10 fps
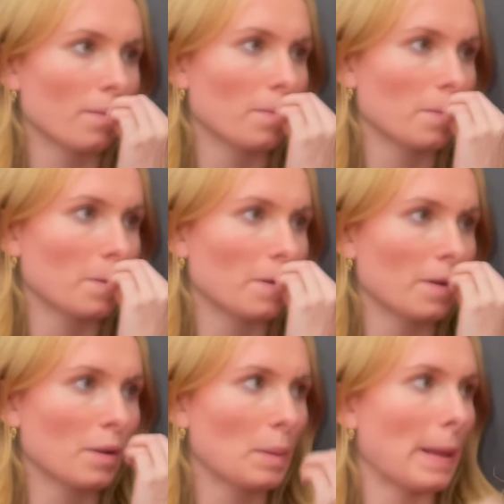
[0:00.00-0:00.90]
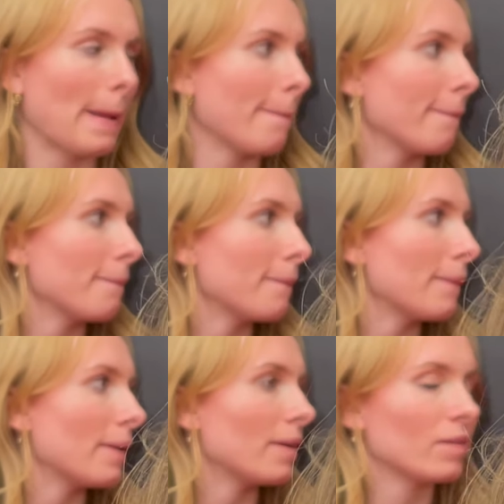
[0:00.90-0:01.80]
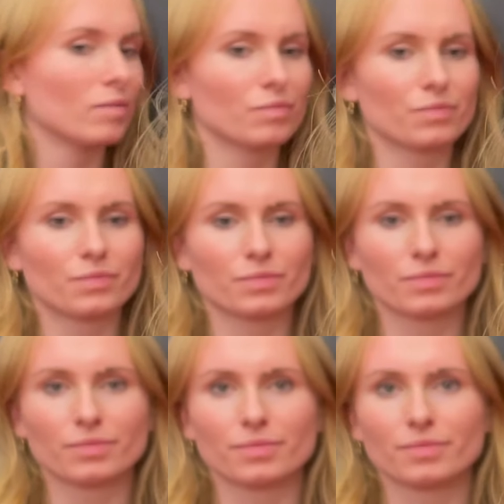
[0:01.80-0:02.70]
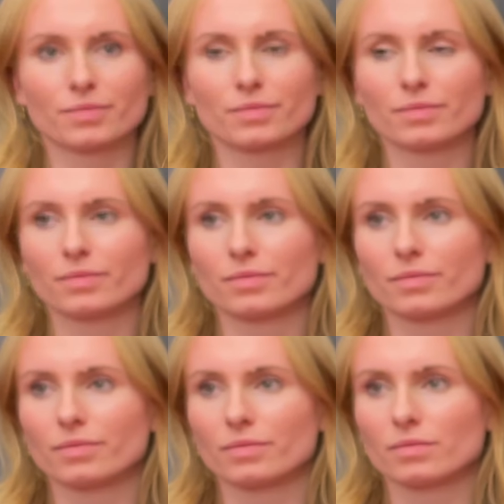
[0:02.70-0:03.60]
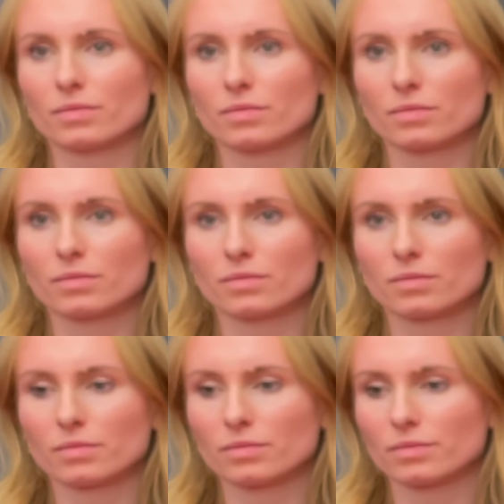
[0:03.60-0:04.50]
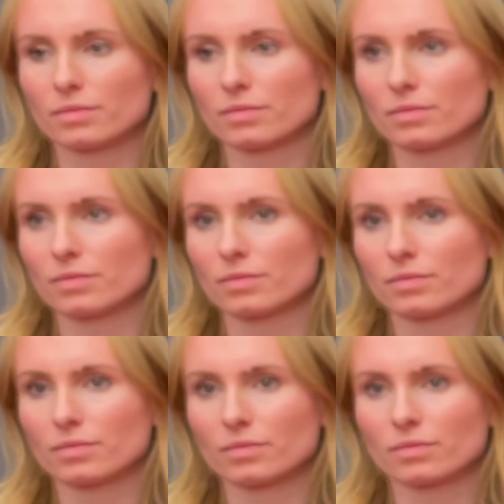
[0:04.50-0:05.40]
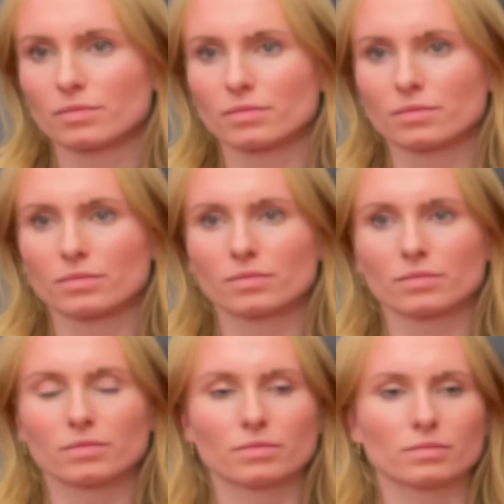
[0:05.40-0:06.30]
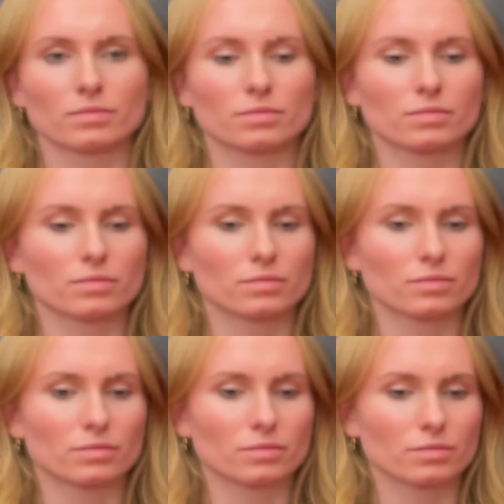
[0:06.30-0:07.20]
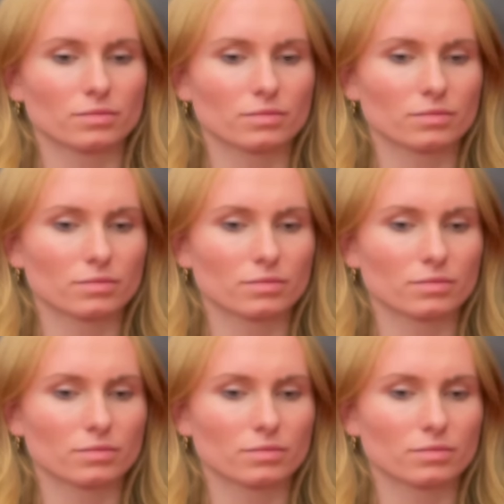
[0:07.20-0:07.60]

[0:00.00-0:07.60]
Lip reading: (silent)